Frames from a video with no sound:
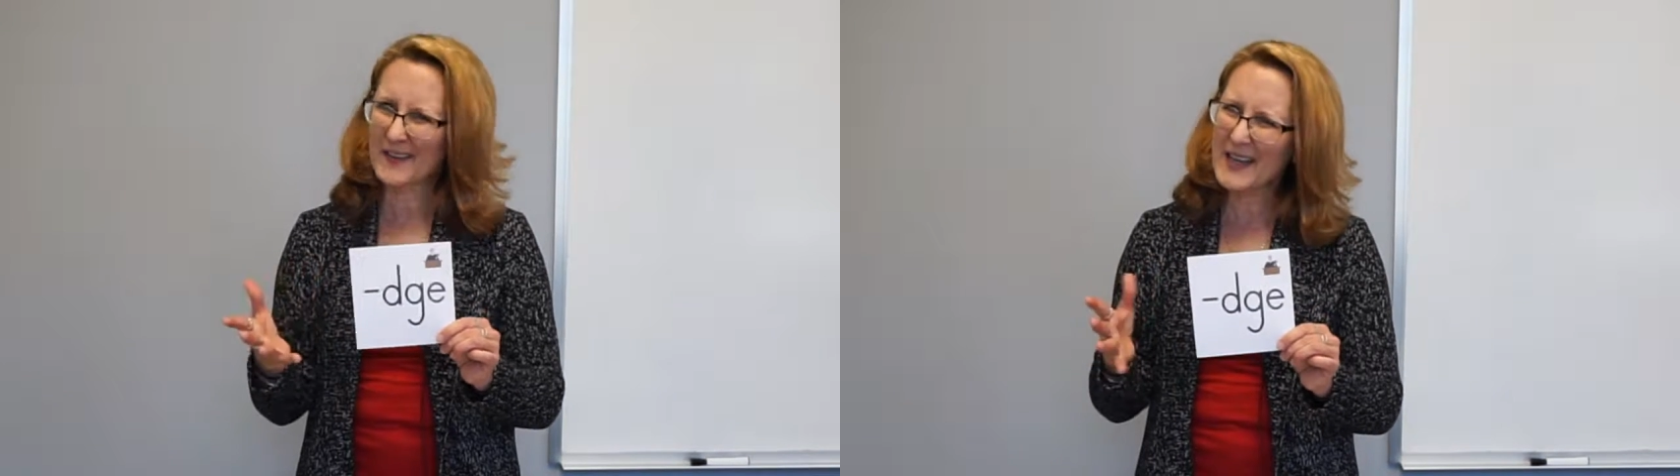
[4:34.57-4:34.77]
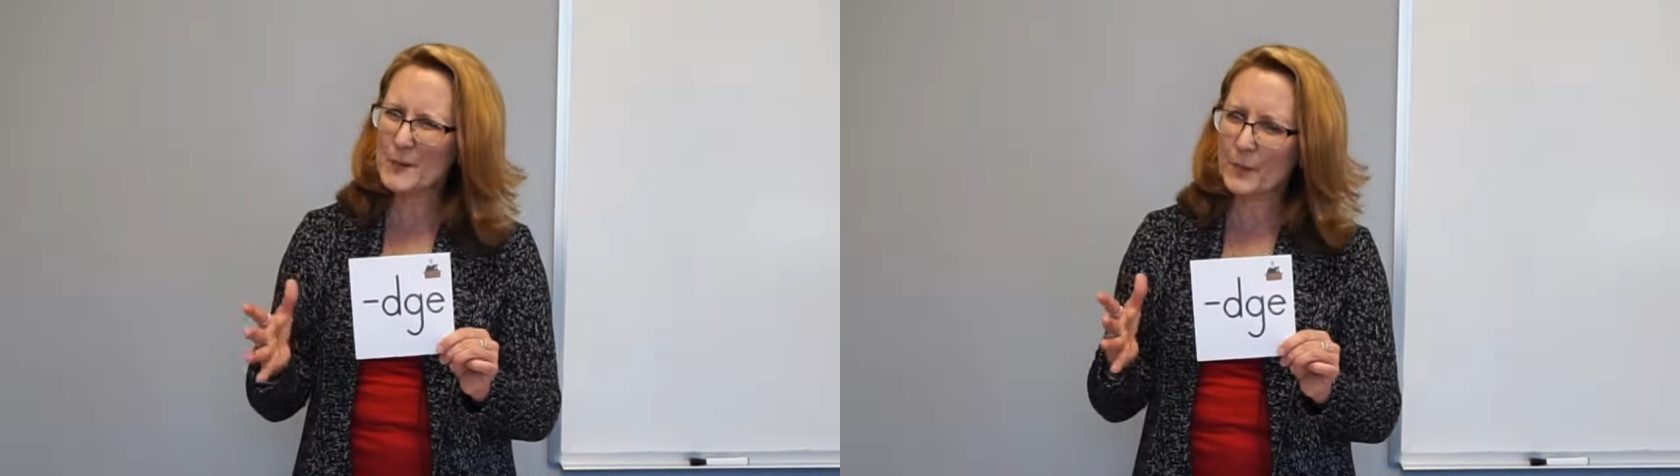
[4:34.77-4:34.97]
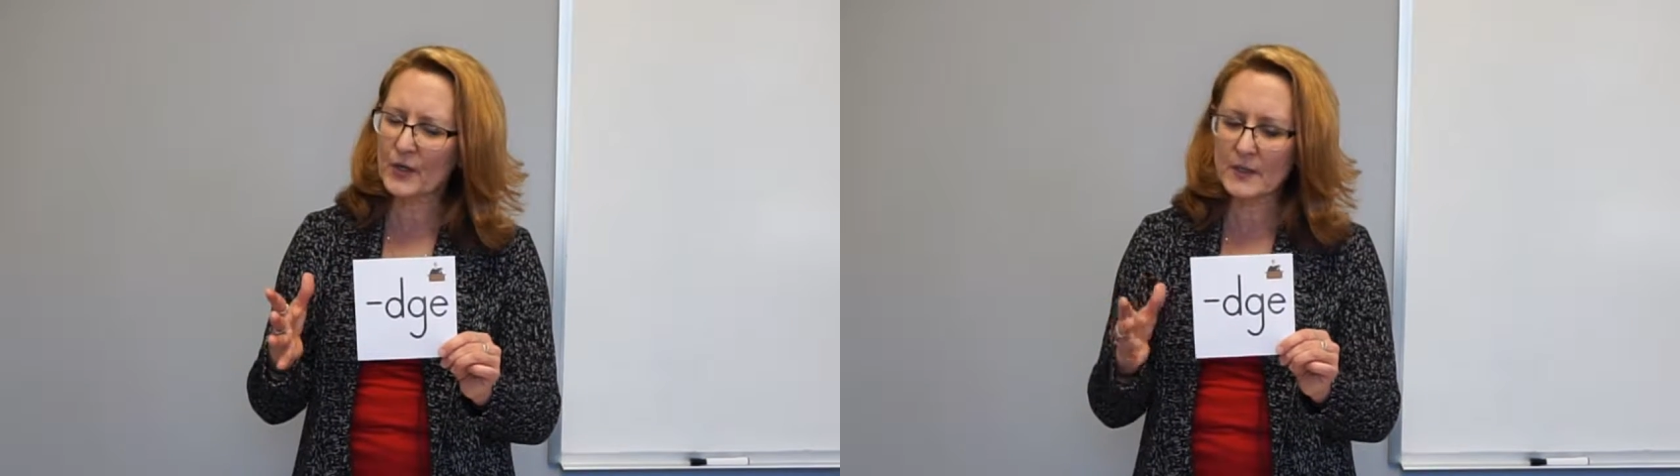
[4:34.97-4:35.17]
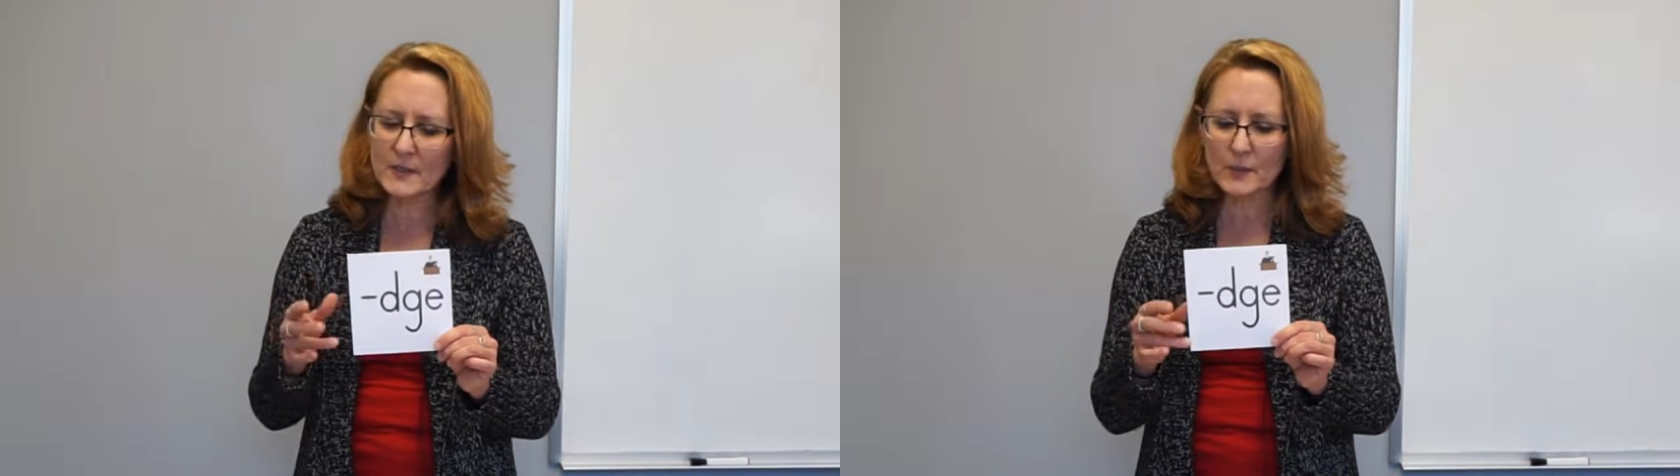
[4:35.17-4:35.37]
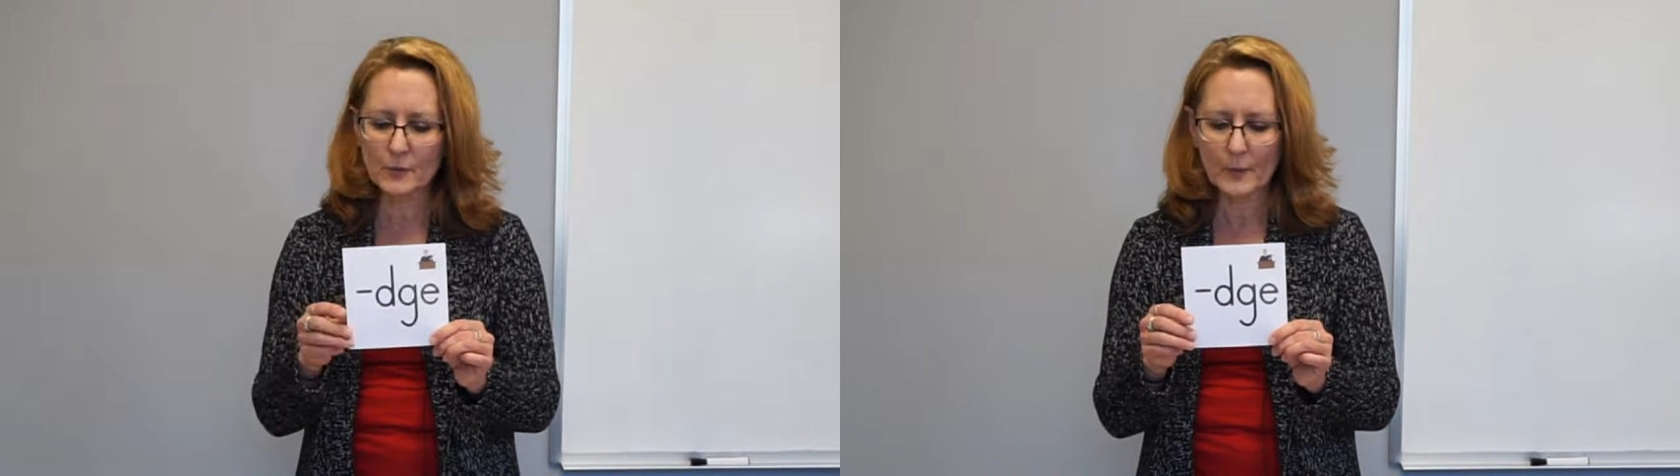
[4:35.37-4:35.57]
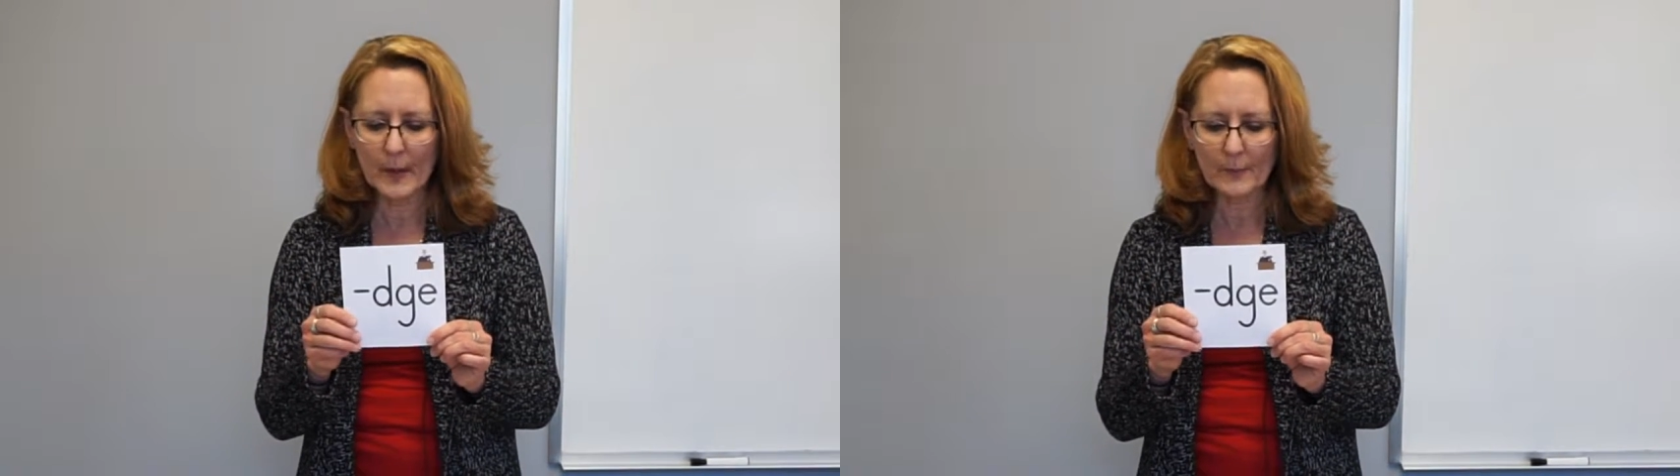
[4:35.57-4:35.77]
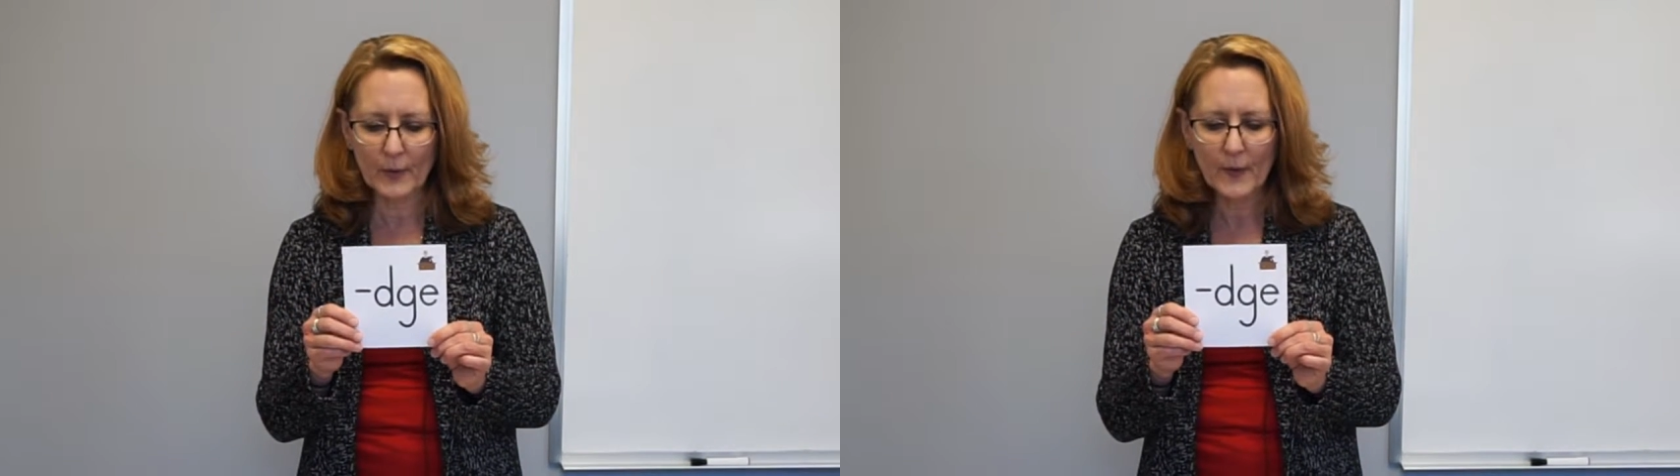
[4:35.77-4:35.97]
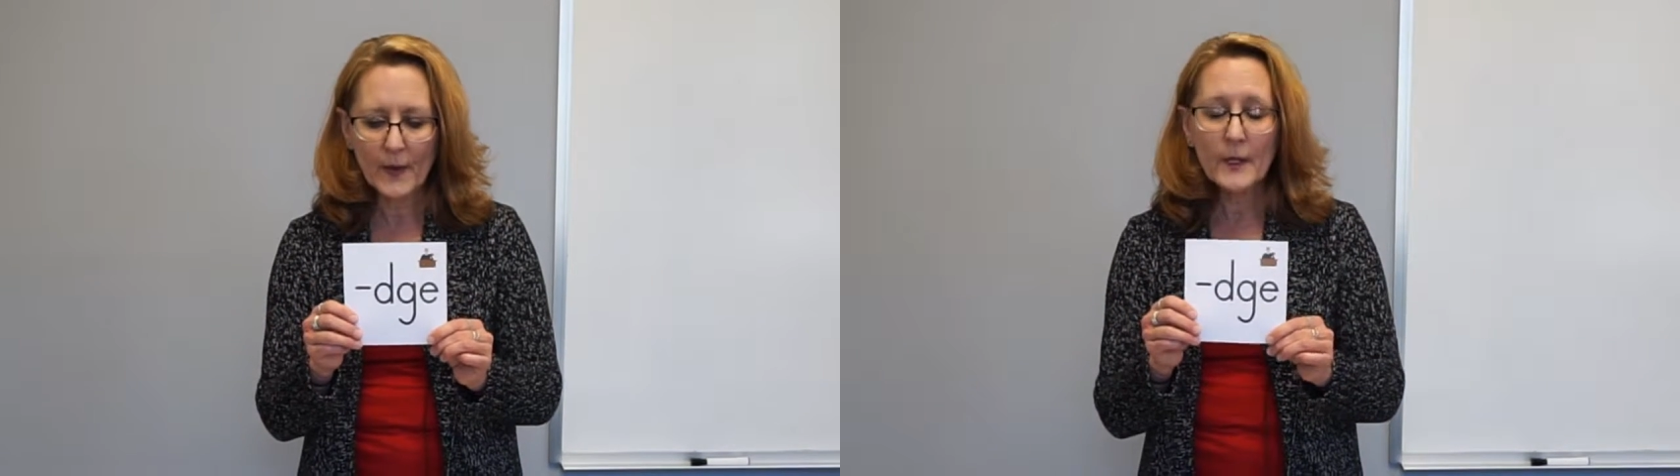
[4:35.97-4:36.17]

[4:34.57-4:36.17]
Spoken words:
that's pretty easy to remember,